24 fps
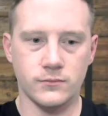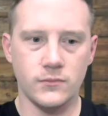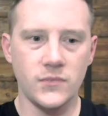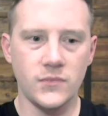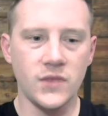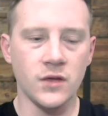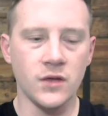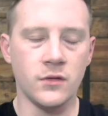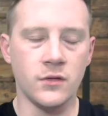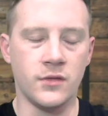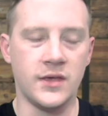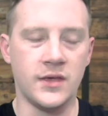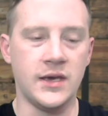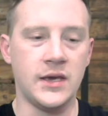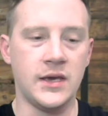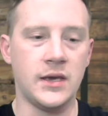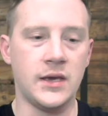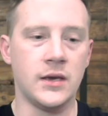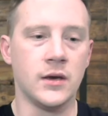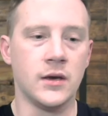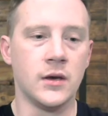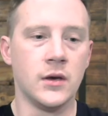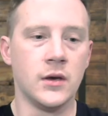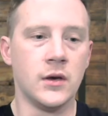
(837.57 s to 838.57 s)

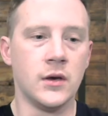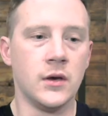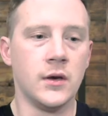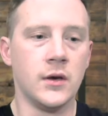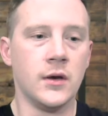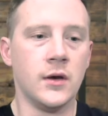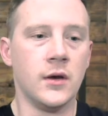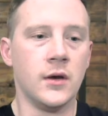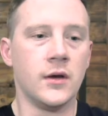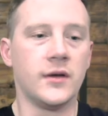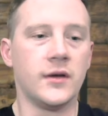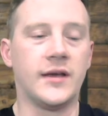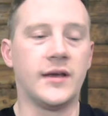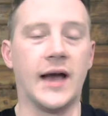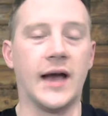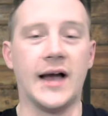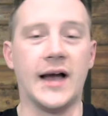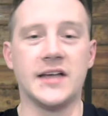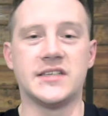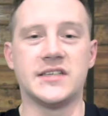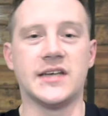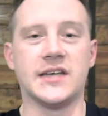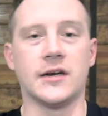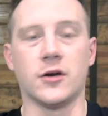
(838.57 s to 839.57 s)
the
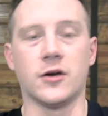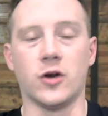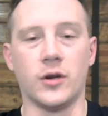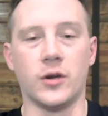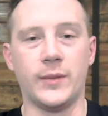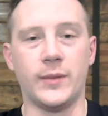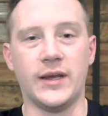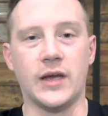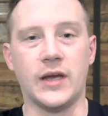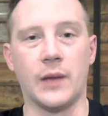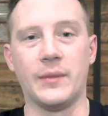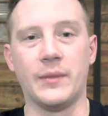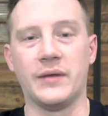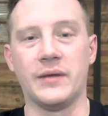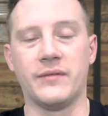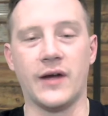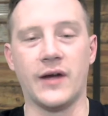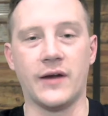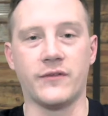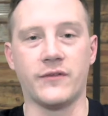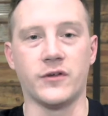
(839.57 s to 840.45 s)
guys that are going to be coming back for